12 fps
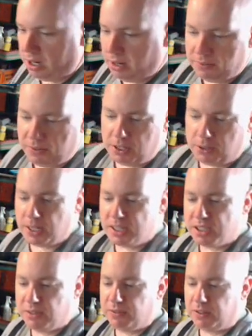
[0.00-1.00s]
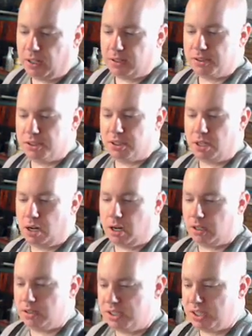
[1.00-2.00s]
of the aggressive flux
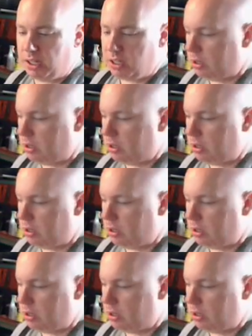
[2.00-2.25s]
are zinc